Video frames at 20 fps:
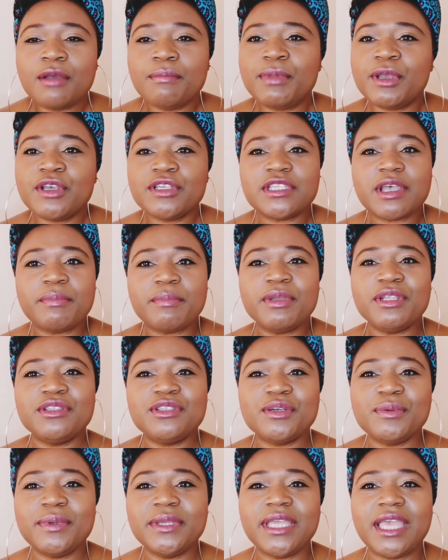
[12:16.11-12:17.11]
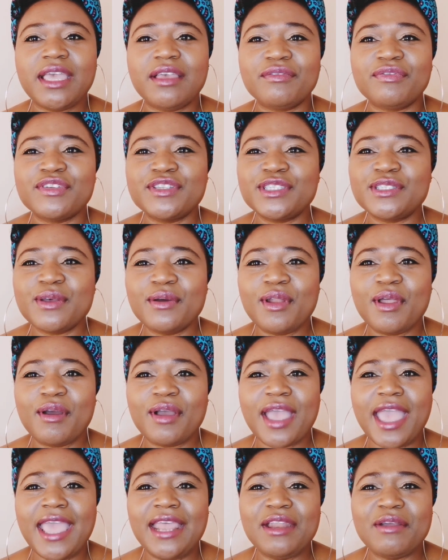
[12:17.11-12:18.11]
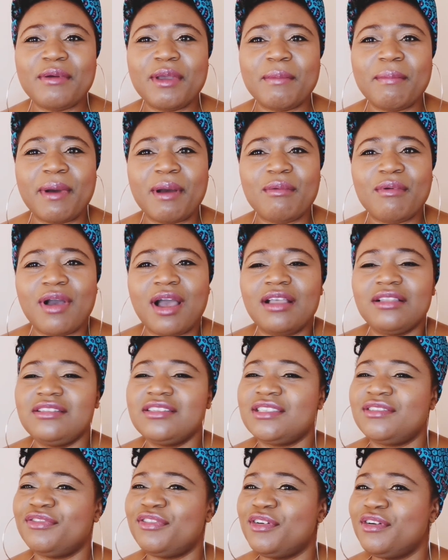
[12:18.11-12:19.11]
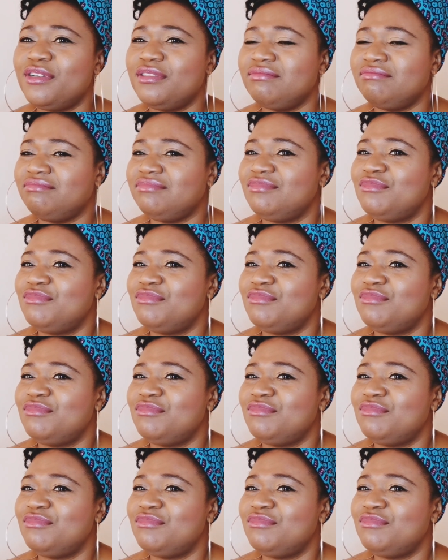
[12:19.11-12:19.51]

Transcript: Because I've been doing it for so long anyway, but I just thought,